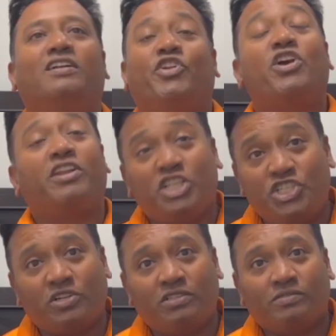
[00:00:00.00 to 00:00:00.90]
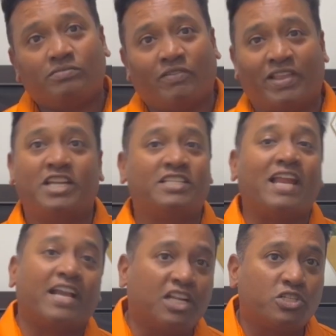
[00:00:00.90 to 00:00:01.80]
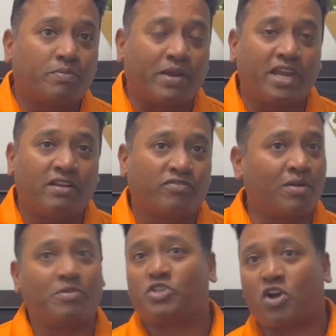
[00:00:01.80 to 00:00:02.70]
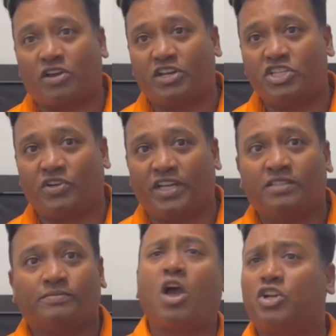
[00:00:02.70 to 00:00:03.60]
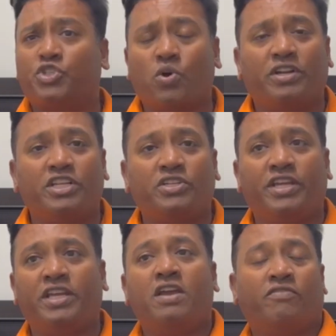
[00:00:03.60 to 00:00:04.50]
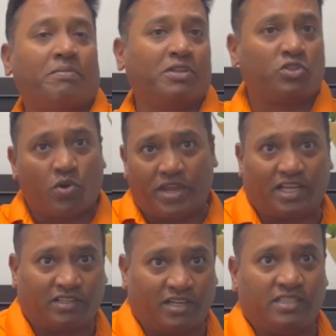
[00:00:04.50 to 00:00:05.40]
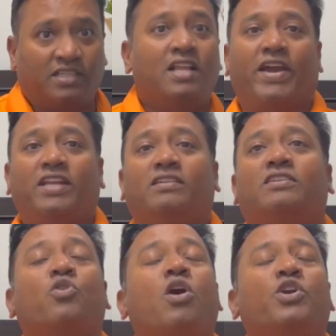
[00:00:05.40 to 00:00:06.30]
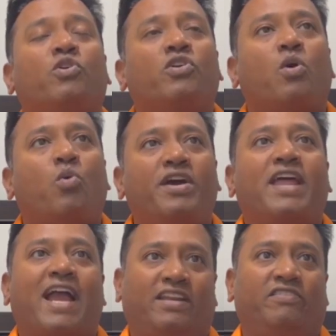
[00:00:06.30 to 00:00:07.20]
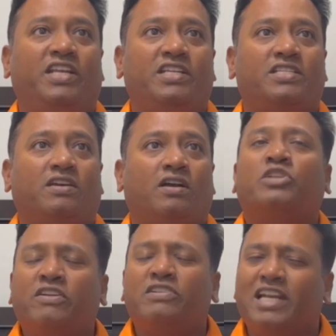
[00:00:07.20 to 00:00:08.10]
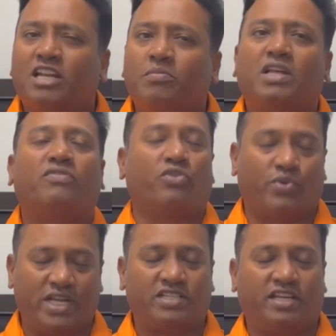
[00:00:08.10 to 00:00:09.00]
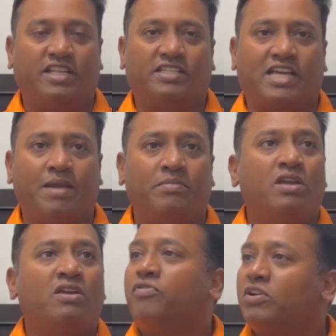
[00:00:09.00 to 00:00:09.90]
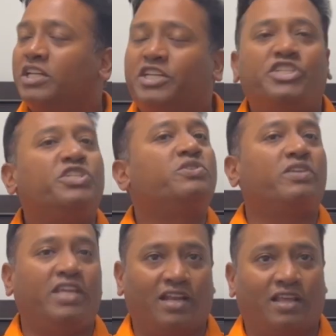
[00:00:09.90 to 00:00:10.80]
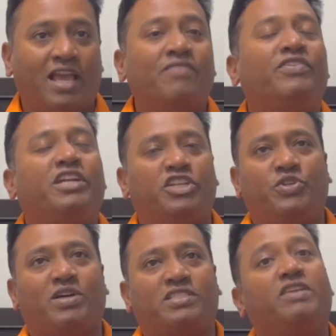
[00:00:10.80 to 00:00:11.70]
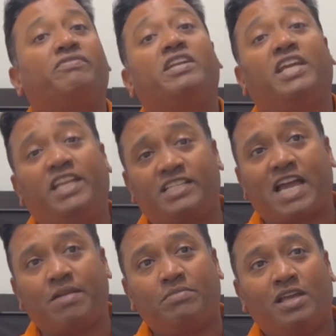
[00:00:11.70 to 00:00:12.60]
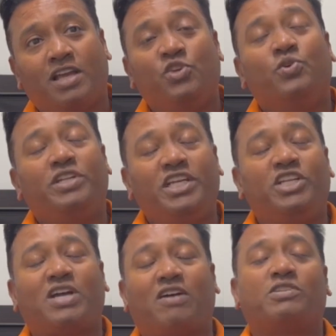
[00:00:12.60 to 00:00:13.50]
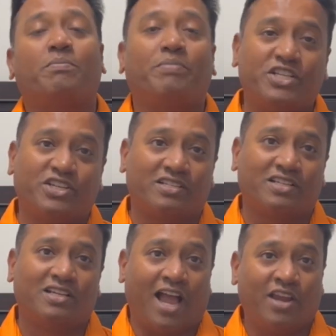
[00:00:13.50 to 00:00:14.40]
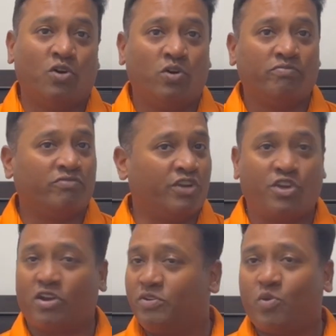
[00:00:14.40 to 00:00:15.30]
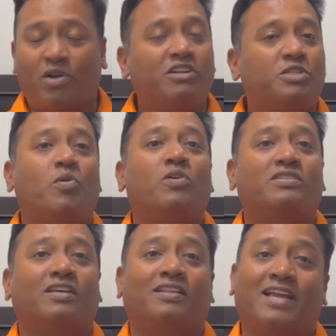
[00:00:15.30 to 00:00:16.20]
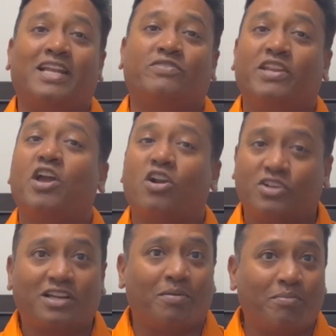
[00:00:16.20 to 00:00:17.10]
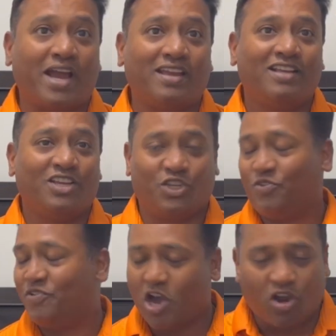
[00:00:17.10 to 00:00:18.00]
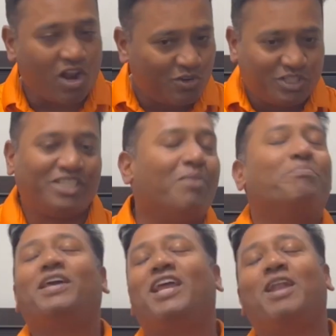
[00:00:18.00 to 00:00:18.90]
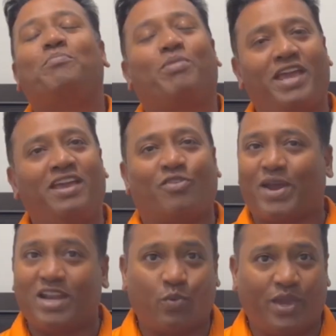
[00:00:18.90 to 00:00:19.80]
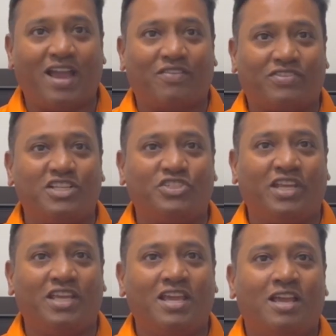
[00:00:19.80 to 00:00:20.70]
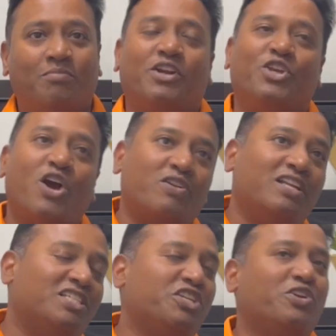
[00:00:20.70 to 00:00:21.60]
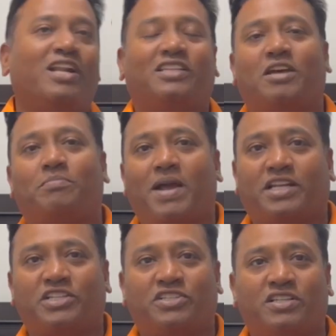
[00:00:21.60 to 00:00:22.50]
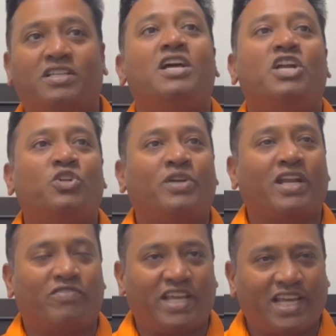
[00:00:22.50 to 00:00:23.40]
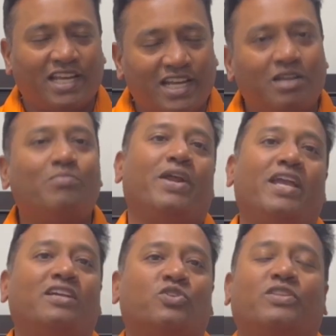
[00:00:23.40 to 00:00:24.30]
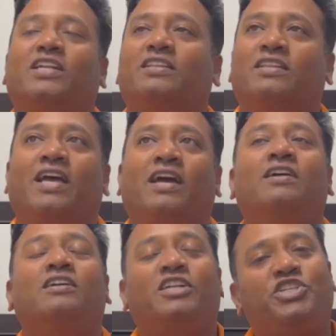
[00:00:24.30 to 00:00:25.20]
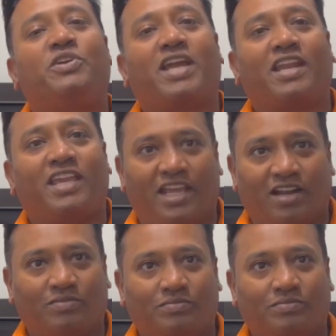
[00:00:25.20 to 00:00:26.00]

When you are injured, whether it's an ankle sprain from your soccer injury or a shoulder injury from a throwing athlete, right? So you're going to avoid activities, give little bit of a rest in the time for the tissues to heal. Every tissue has a different healing time. You need to have some patience. I know when you're involved in sports, that is very hard to come by. We all want to jump in and play right away after injury, but you have to listen to your healthcare practitioner to kind of take a little break so that the tissue can heal.